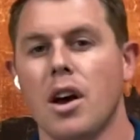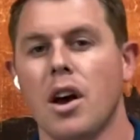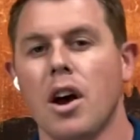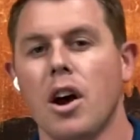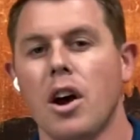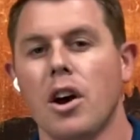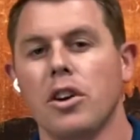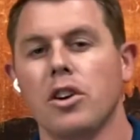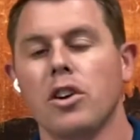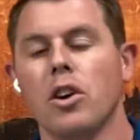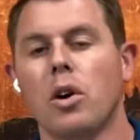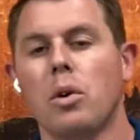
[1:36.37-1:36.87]

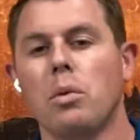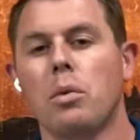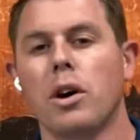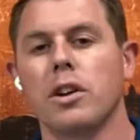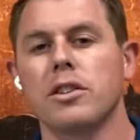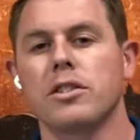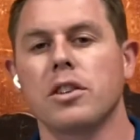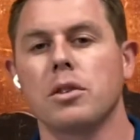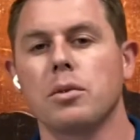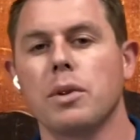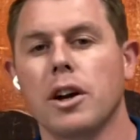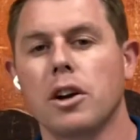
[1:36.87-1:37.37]
Your wants
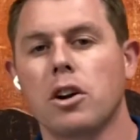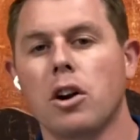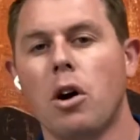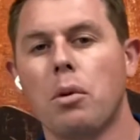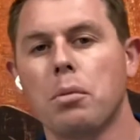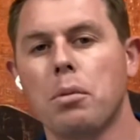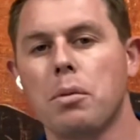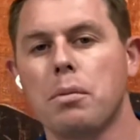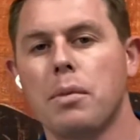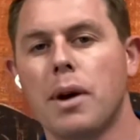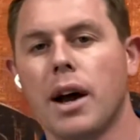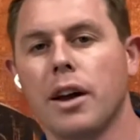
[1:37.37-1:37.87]
are where
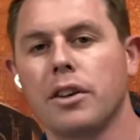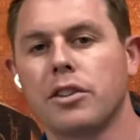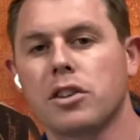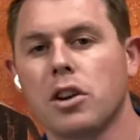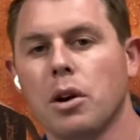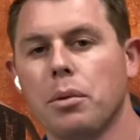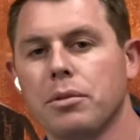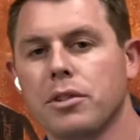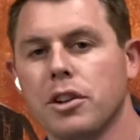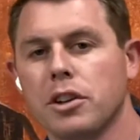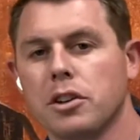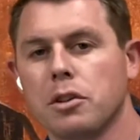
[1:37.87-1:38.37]
compromise
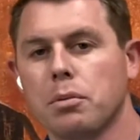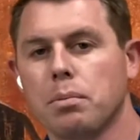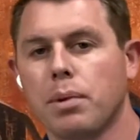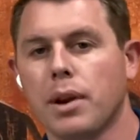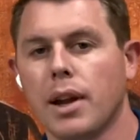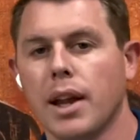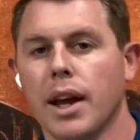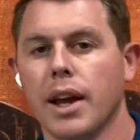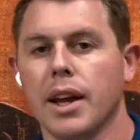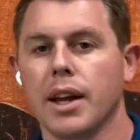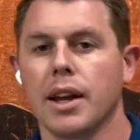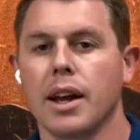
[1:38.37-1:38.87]
comes into
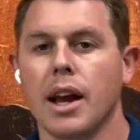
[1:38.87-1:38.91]
play,